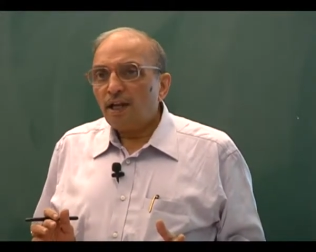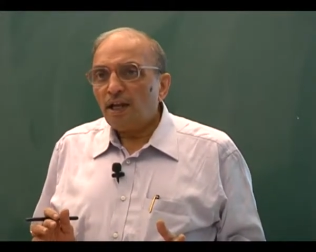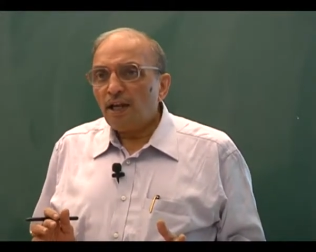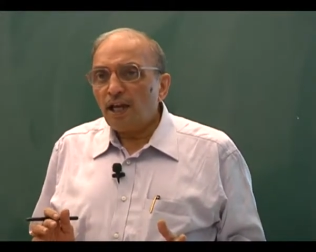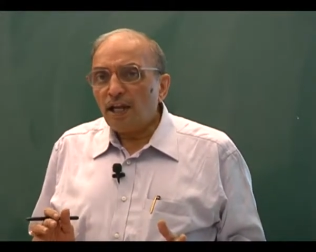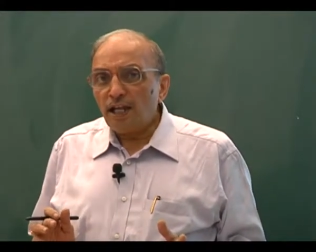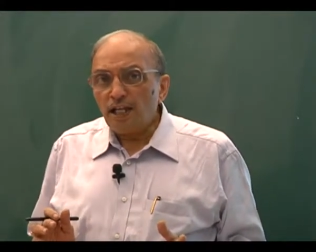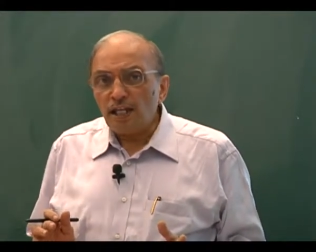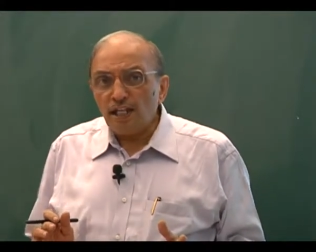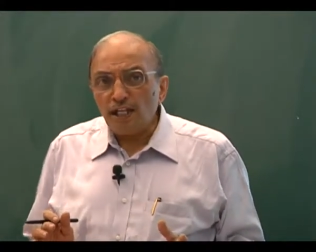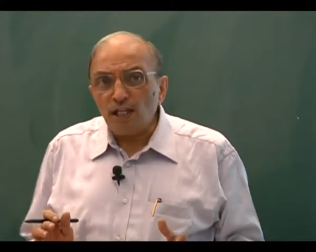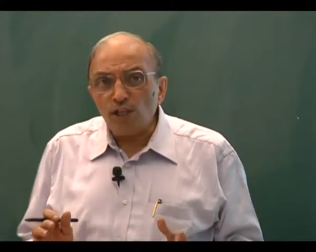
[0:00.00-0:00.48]

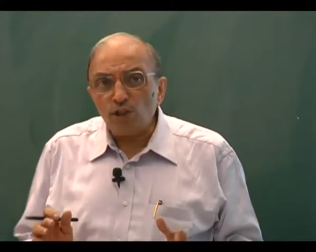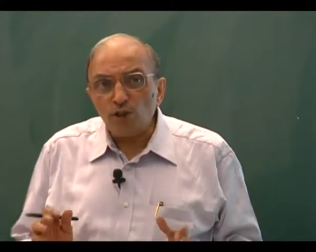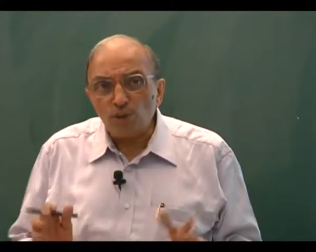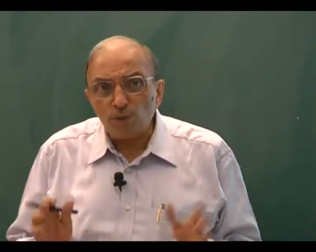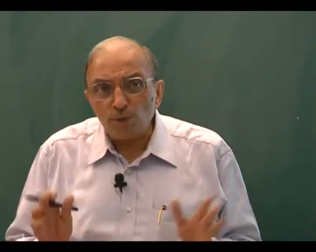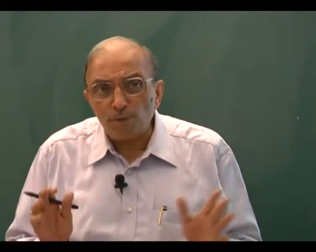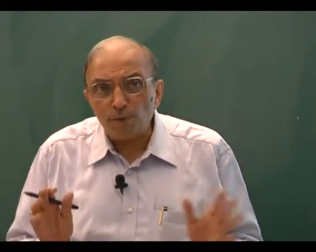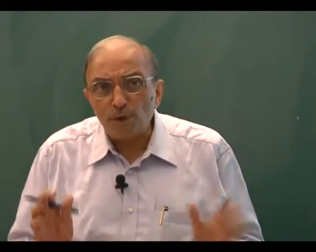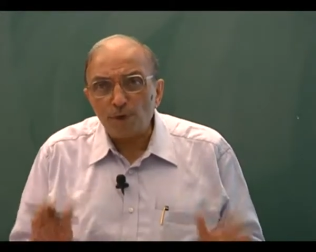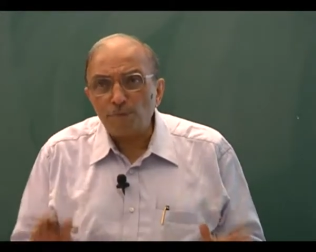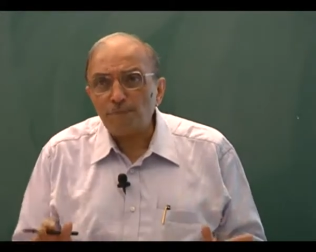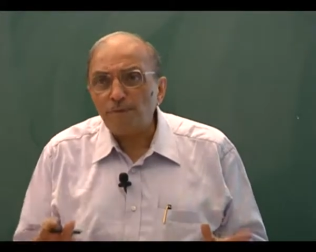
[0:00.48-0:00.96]
Any
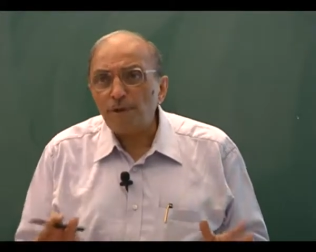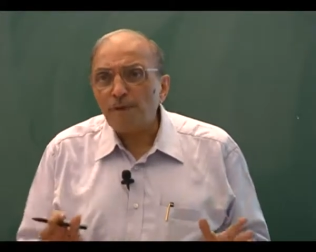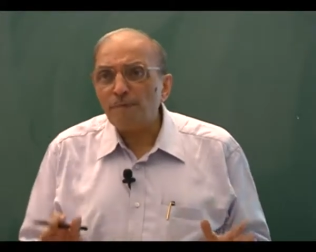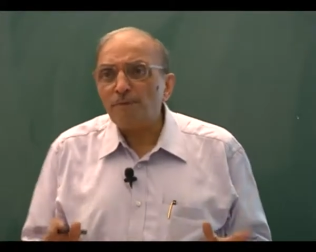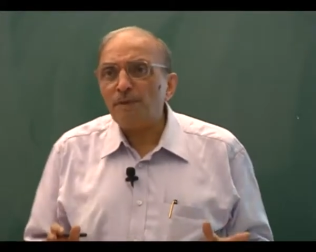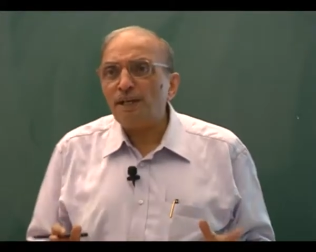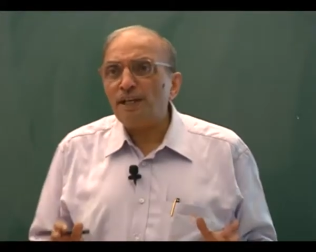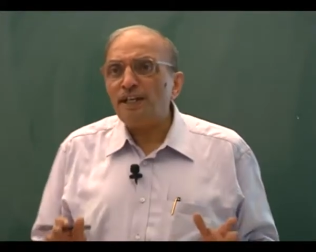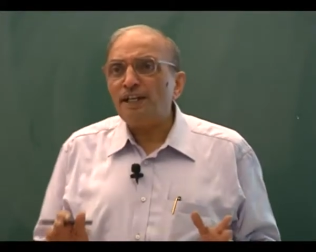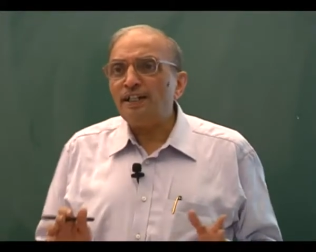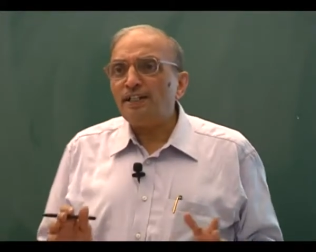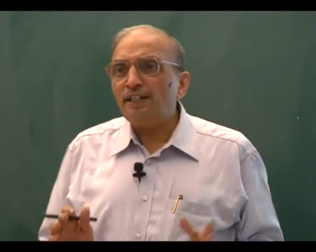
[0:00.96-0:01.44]
group of
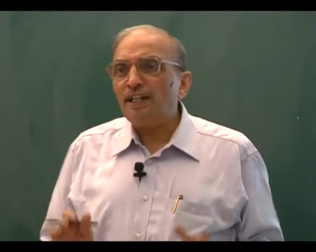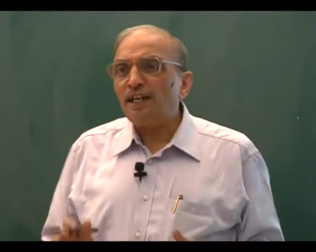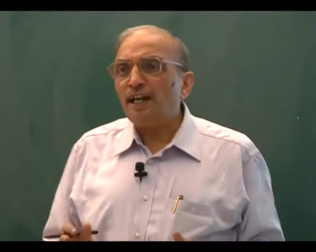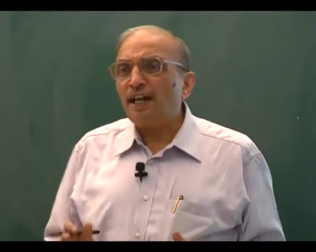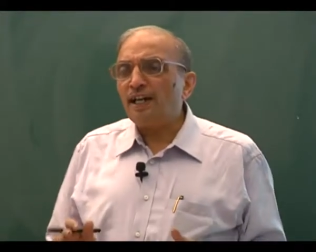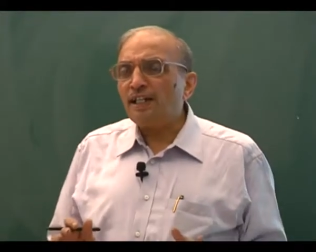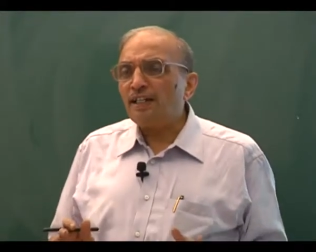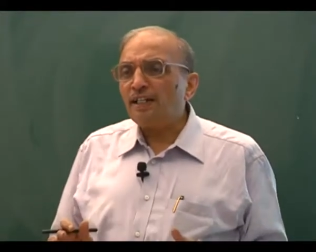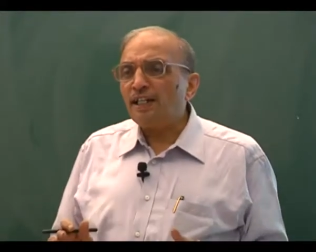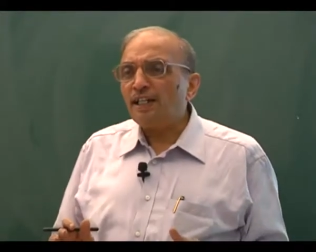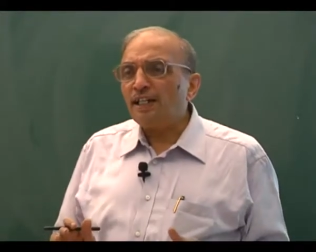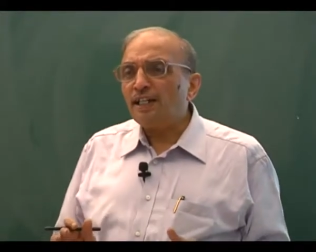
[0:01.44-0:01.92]
people
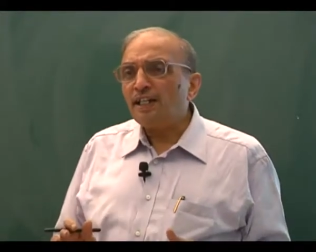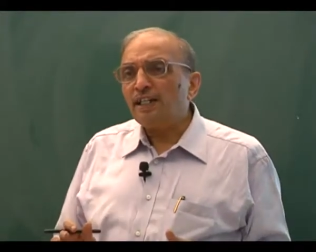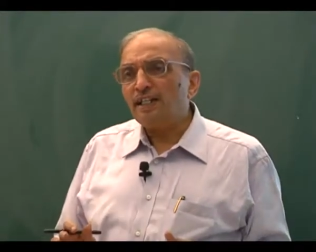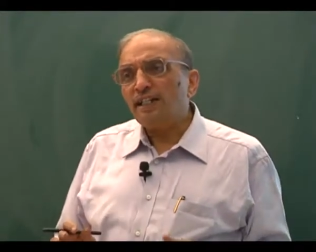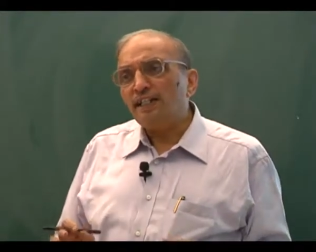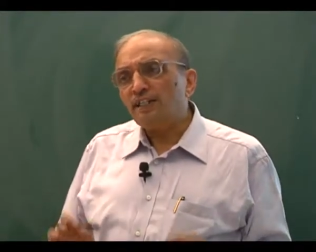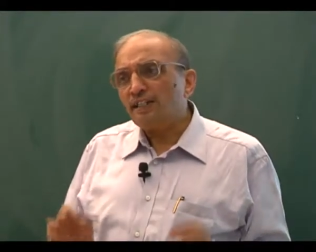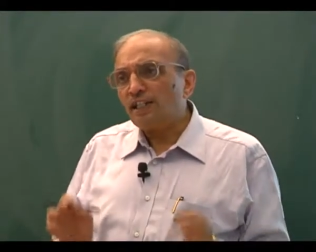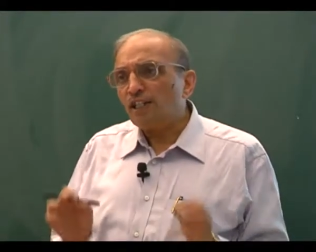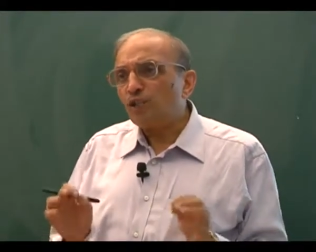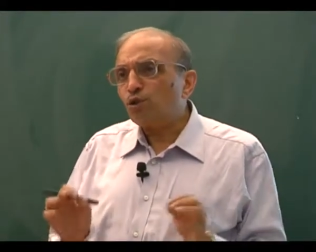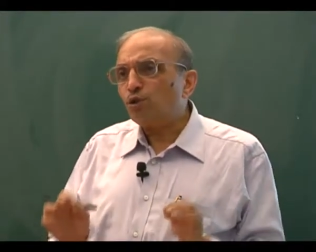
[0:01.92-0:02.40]
interacting
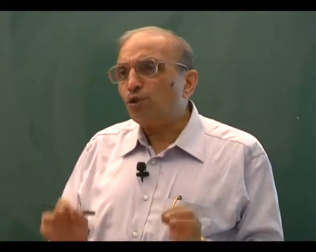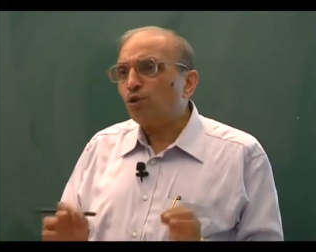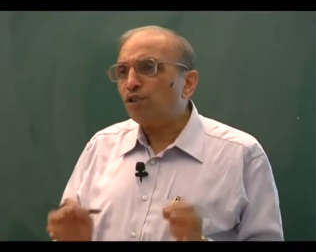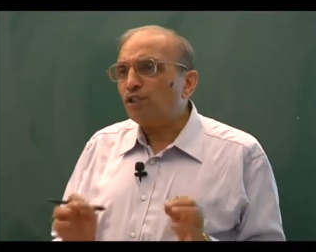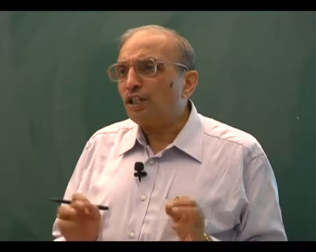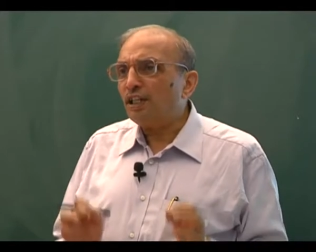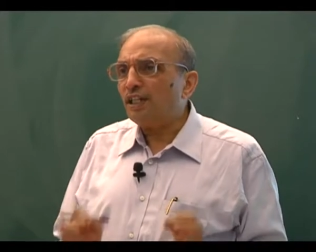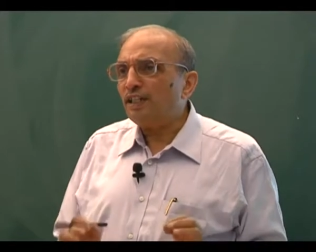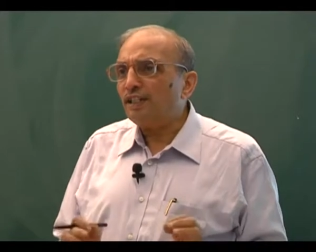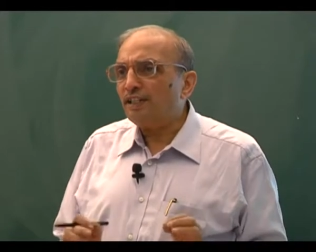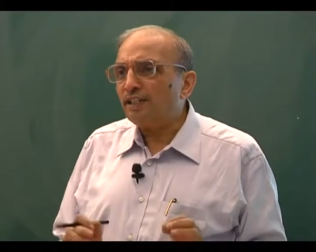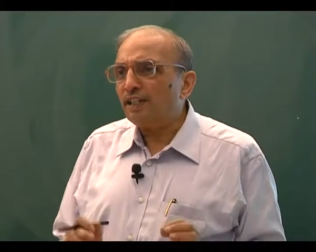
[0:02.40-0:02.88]
is a
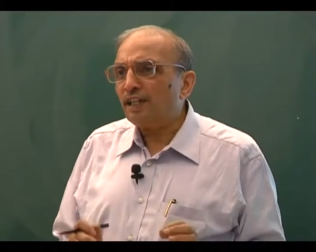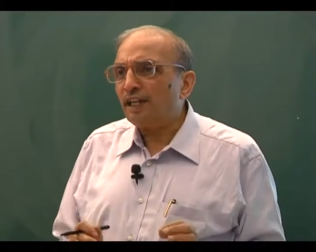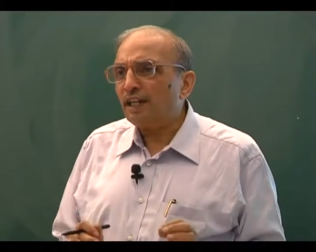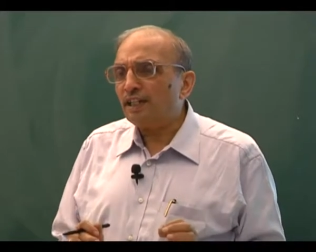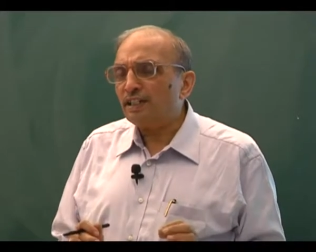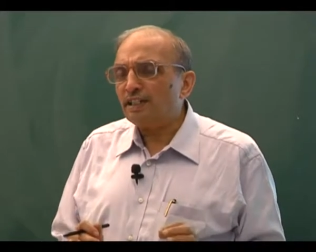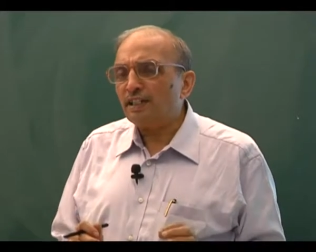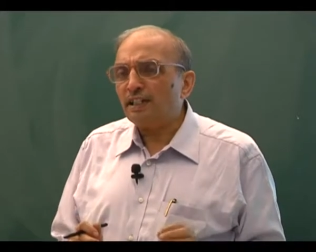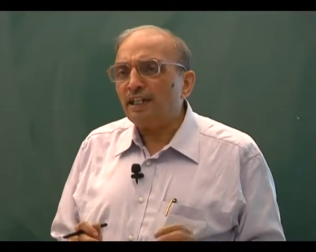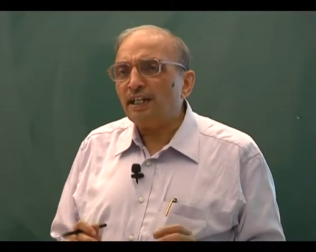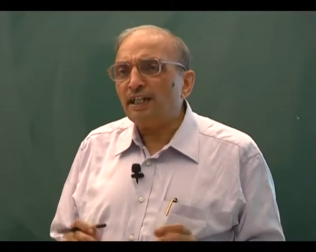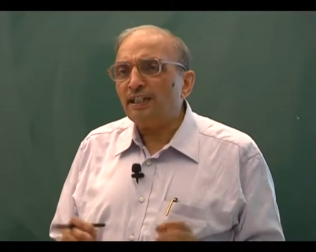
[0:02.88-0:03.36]
social
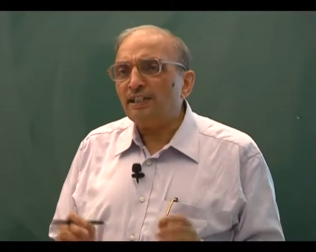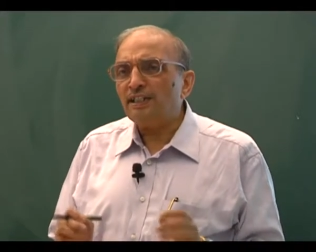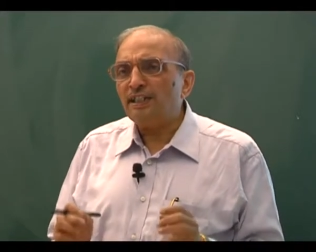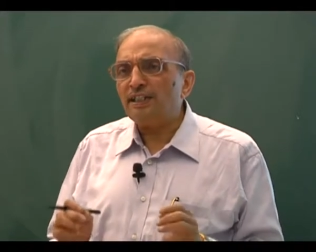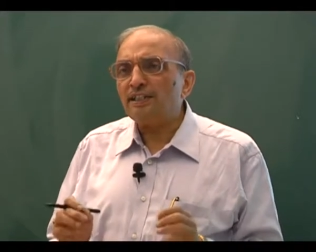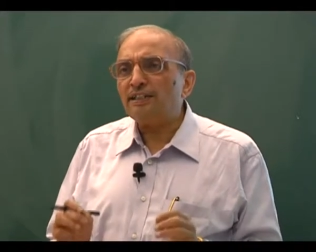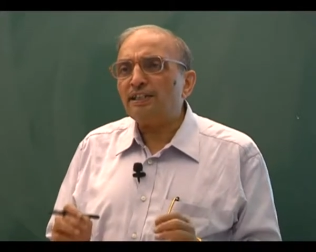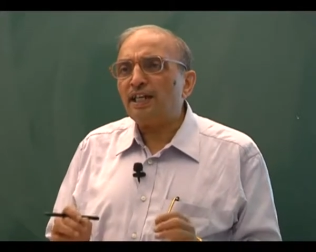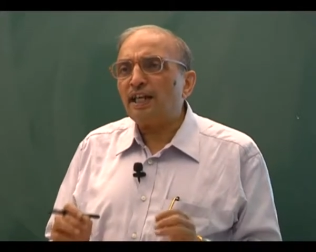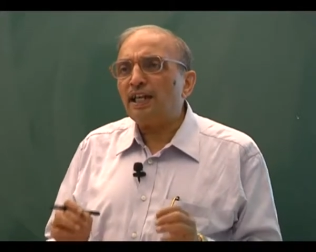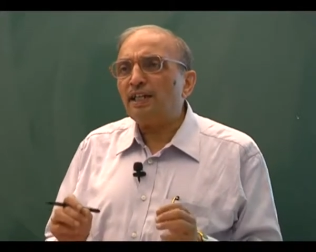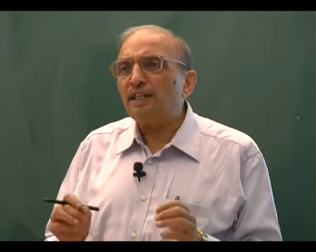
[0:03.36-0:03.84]
interaction and
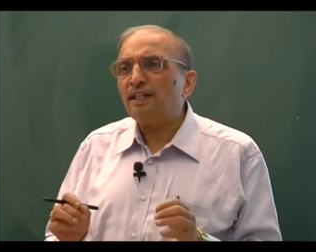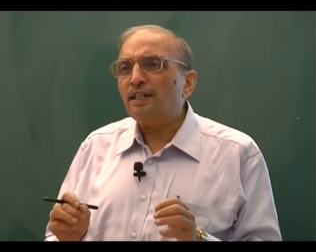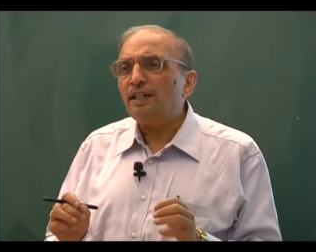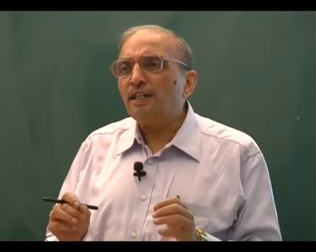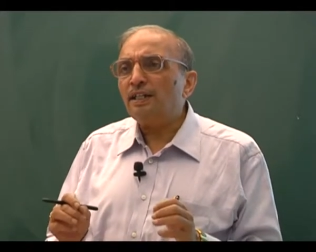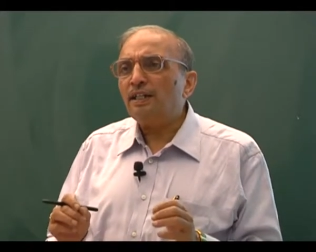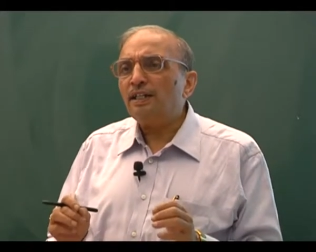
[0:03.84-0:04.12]
this can